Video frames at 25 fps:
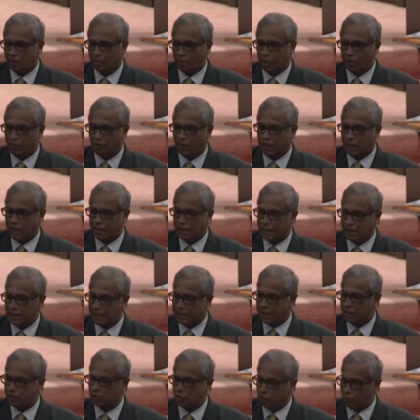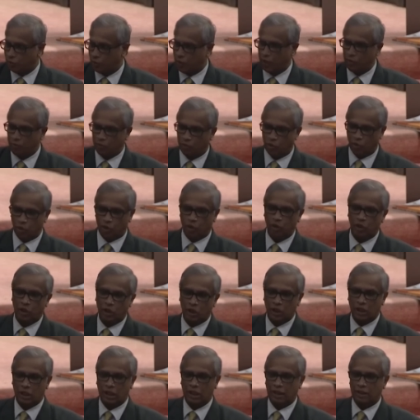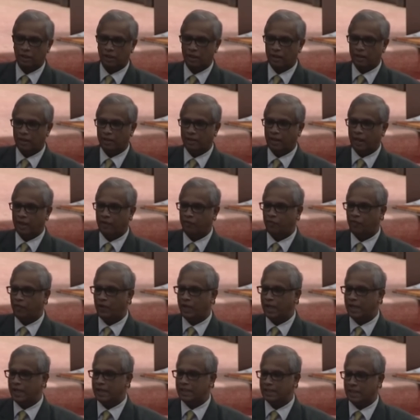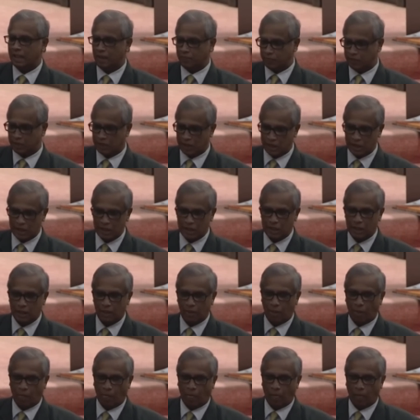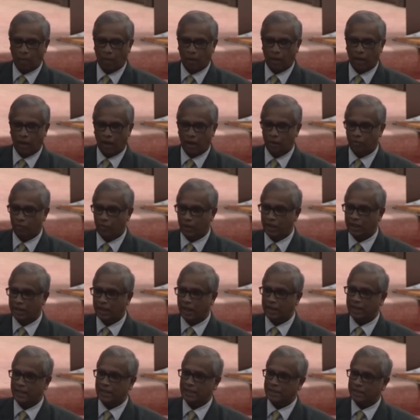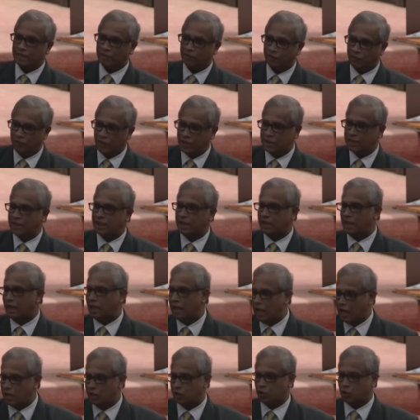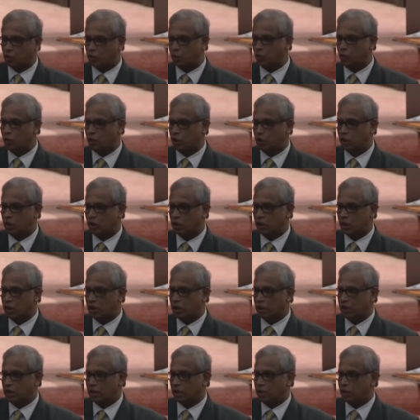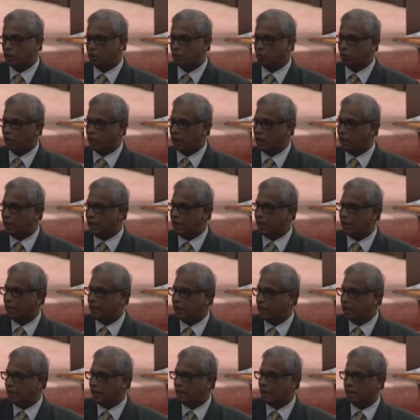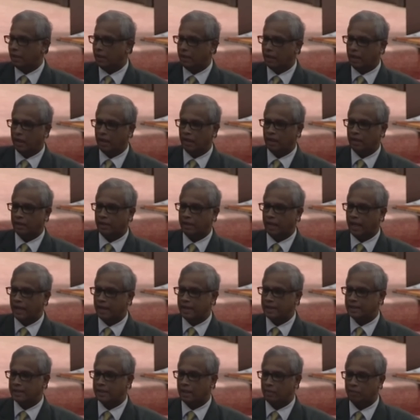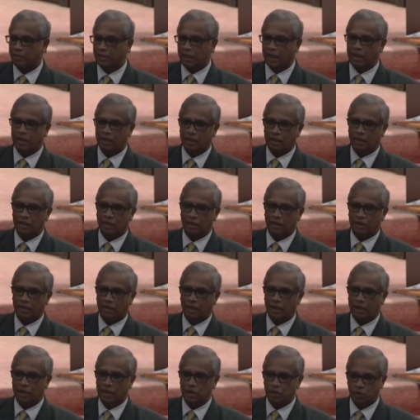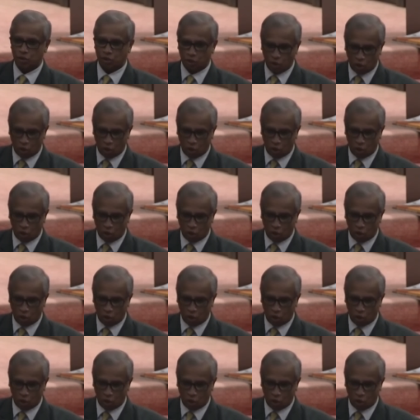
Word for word: But when it is the Supreme Court, that fear is absent, and when that is the first and the last court, surely there is something that is